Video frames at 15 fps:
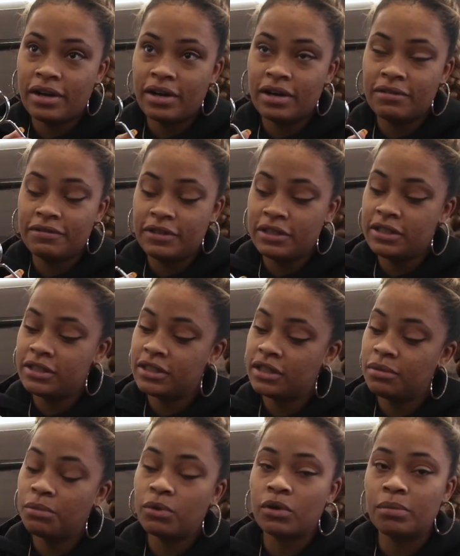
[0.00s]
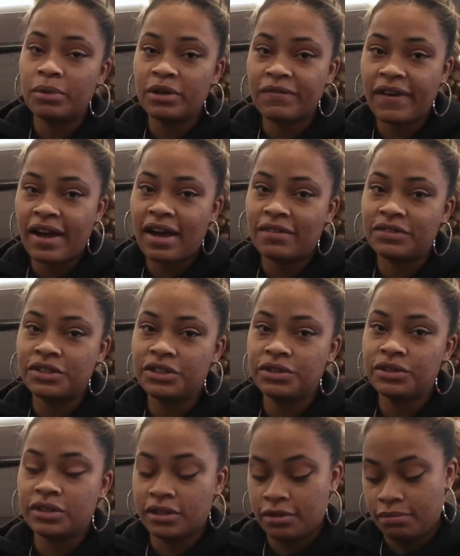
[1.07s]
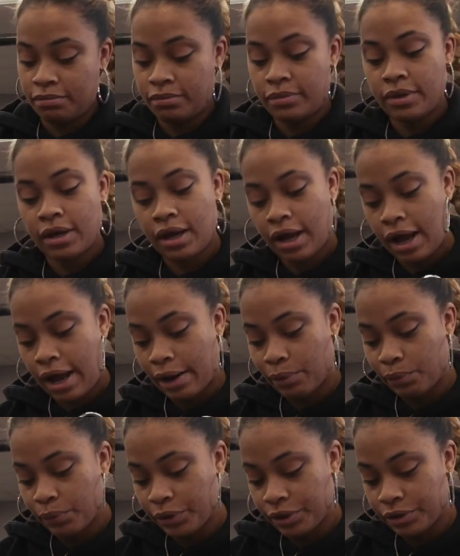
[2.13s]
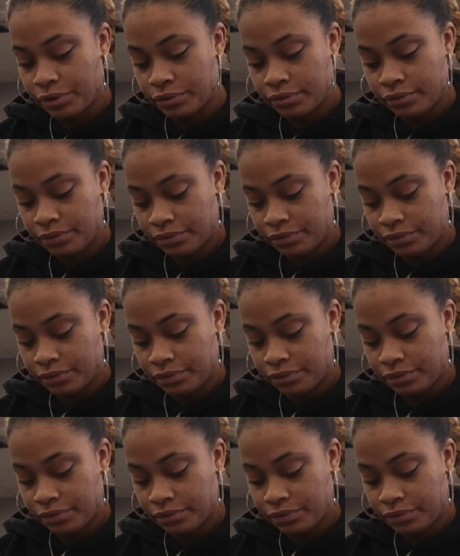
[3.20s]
of these anymore, but if I have to use them, I will.